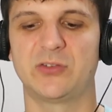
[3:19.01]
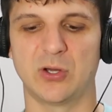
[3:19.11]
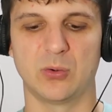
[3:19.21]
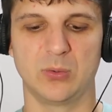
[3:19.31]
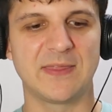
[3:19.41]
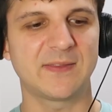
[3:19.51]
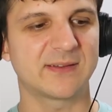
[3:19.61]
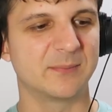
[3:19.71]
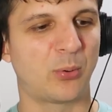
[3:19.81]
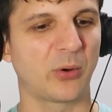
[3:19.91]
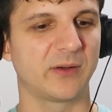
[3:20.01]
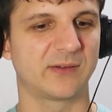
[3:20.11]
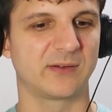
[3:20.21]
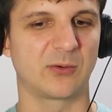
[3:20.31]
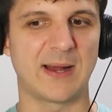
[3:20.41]
So I think that's
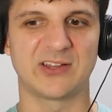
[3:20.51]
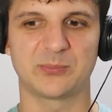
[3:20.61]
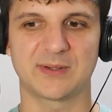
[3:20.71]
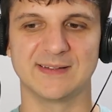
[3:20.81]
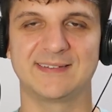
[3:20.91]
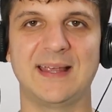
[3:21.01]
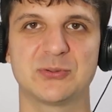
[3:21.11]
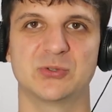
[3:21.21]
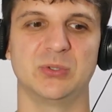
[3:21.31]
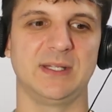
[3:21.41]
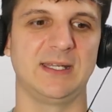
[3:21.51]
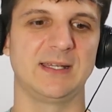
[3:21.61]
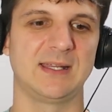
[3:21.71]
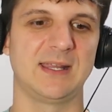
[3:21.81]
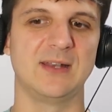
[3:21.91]
important to grasp
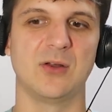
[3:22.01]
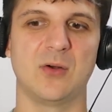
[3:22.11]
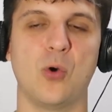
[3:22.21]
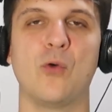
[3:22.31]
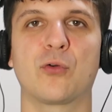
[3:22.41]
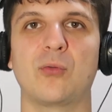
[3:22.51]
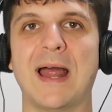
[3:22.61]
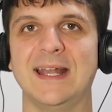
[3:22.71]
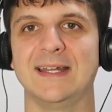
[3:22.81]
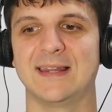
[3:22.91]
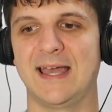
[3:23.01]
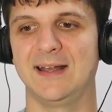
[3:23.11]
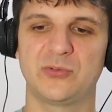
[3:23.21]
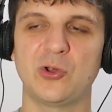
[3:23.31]
conceptually in overriding that.